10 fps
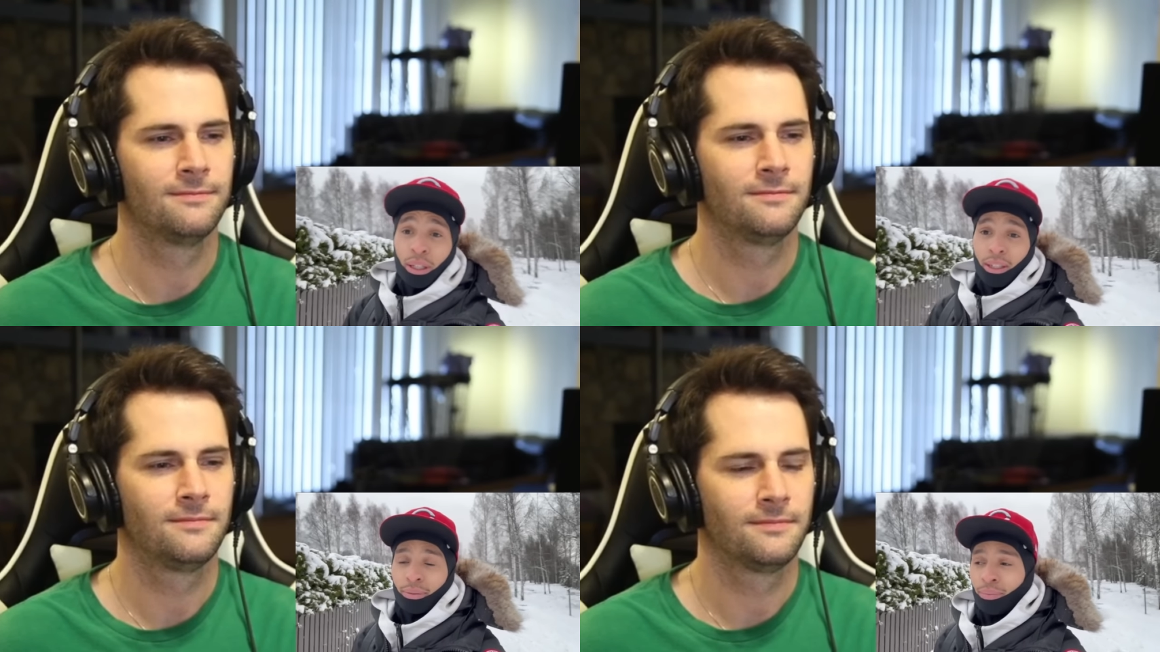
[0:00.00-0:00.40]

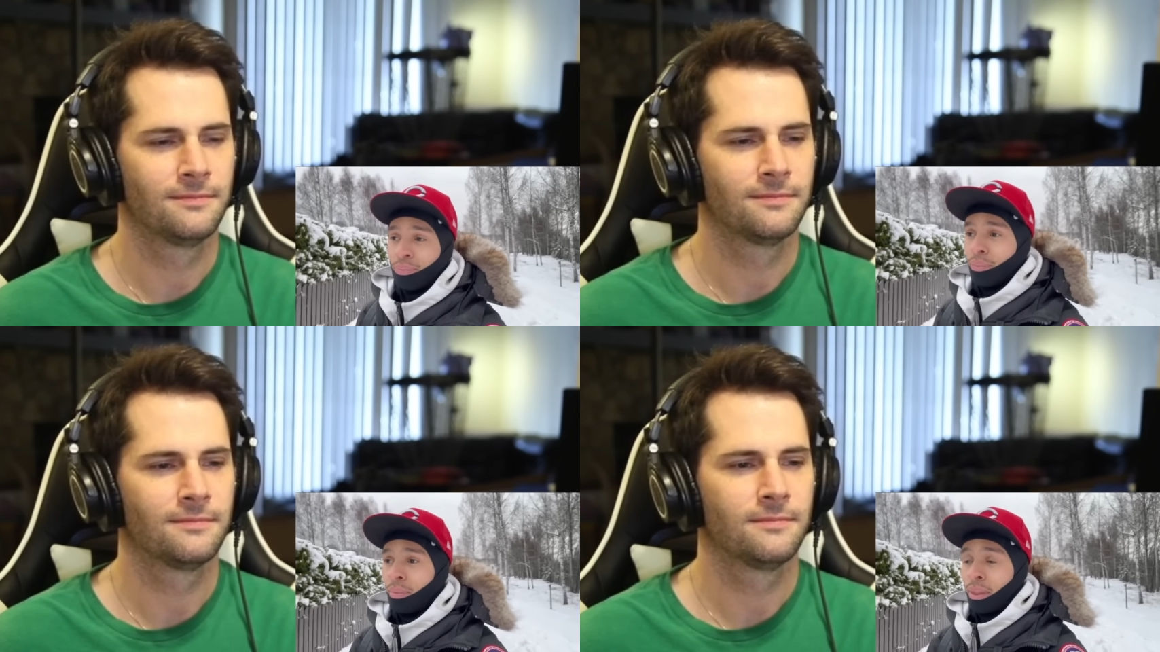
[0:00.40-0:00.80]
Speaker 1: And
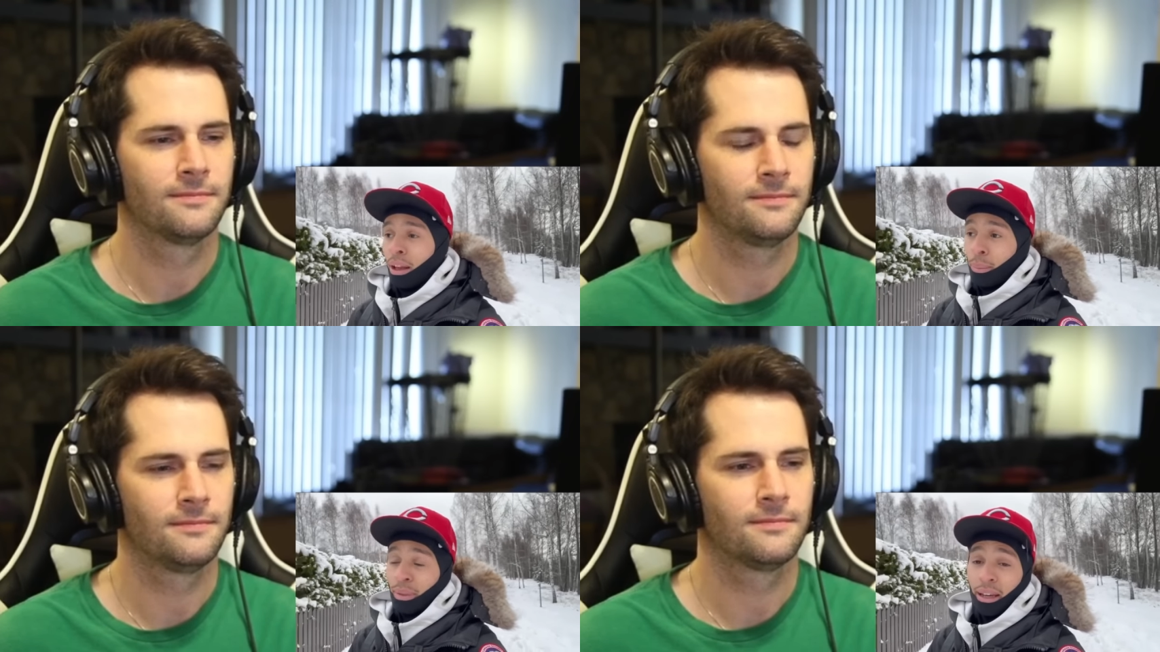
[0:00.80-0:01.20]

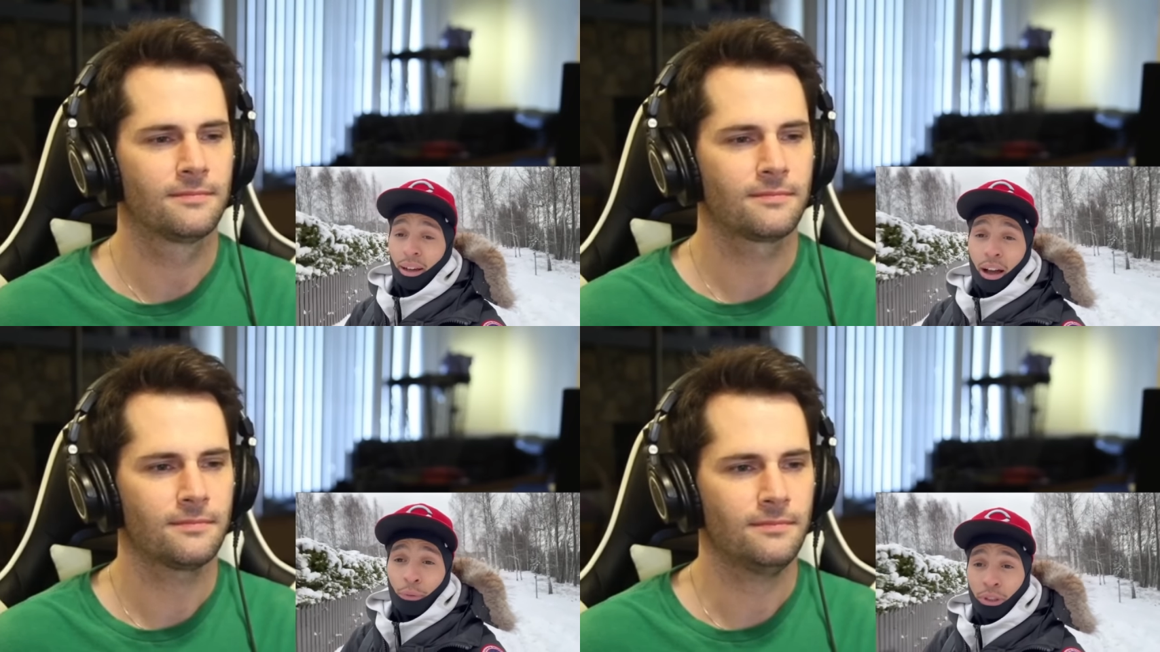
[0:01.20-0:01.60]
thank
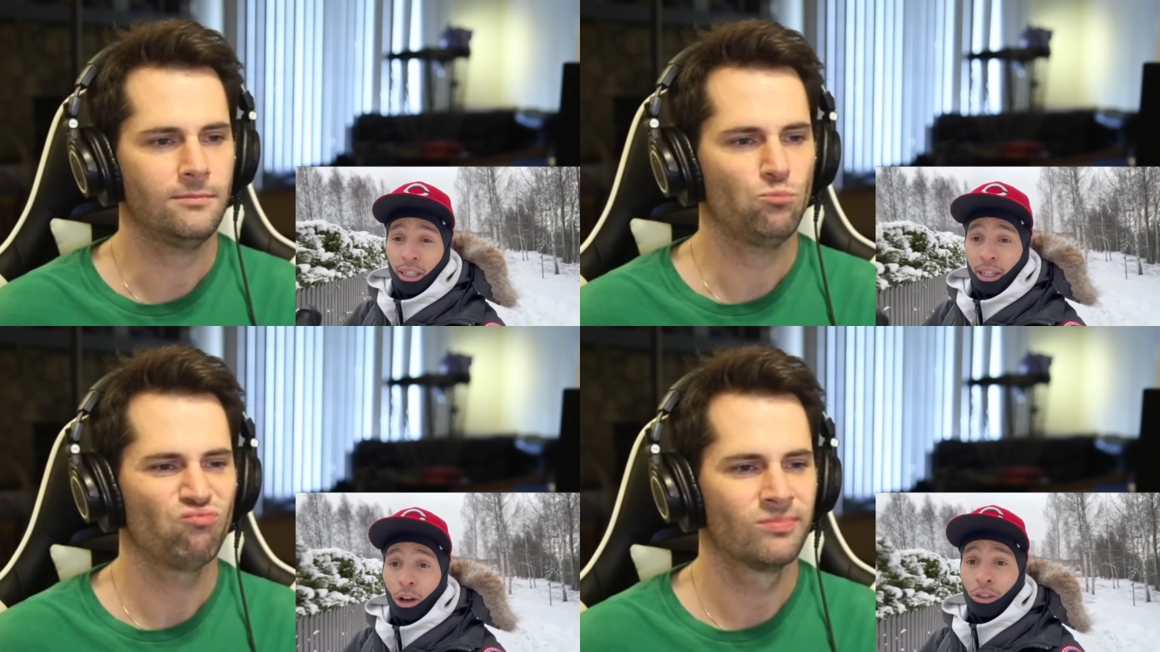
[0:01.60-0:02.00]
God for
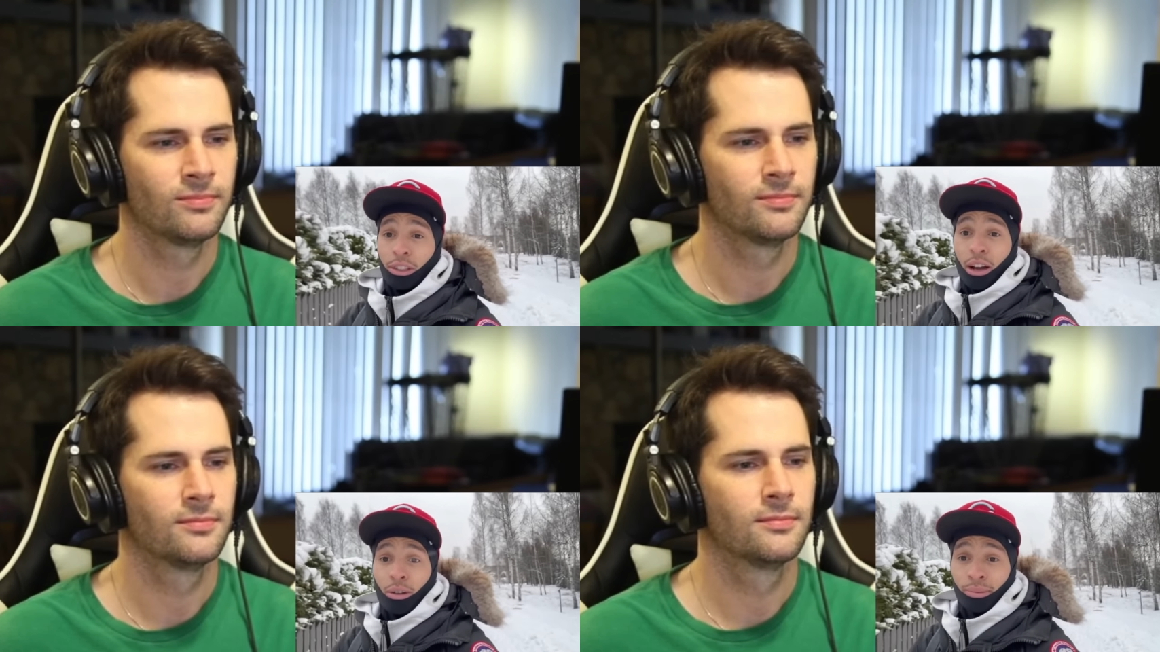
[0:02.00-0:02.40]
technology
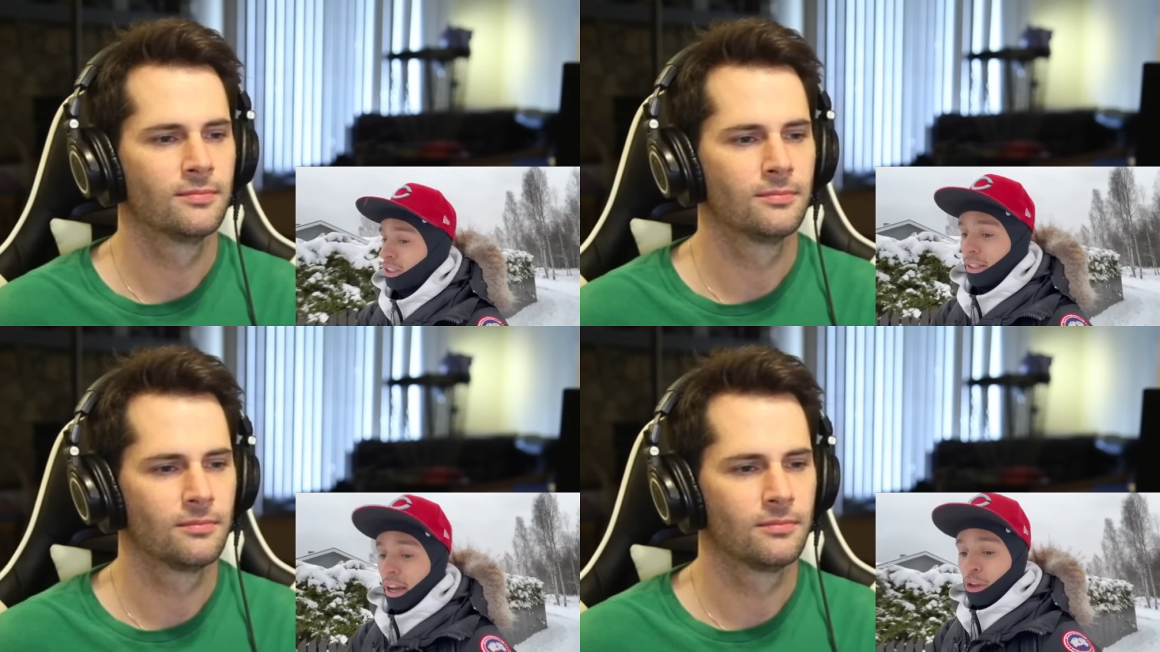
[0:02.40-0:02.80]
now. So now